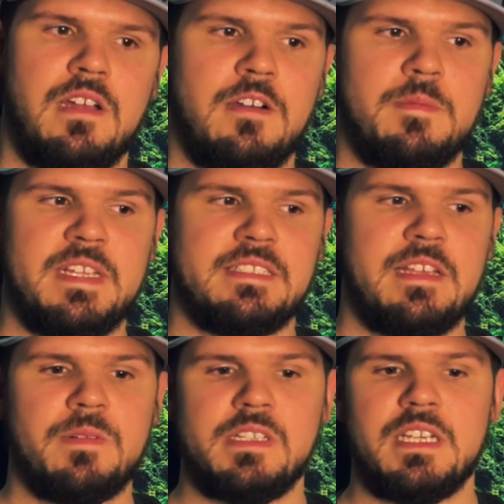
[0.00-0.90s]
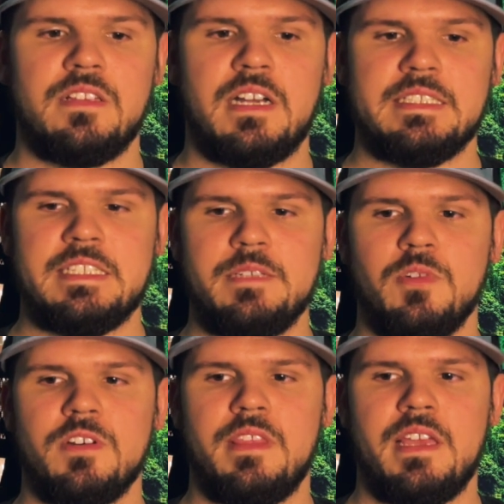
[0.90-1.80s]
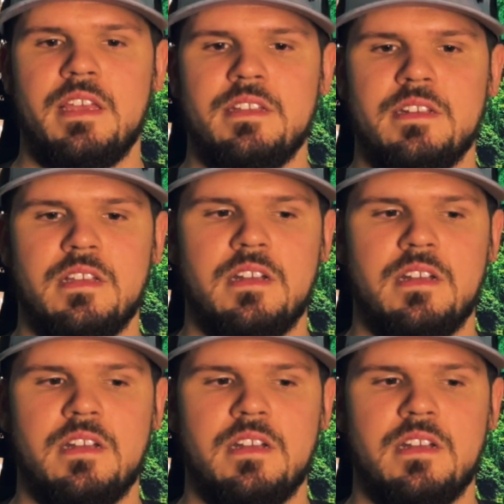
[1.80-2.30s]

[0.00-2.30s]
It's definitely a lot deeper than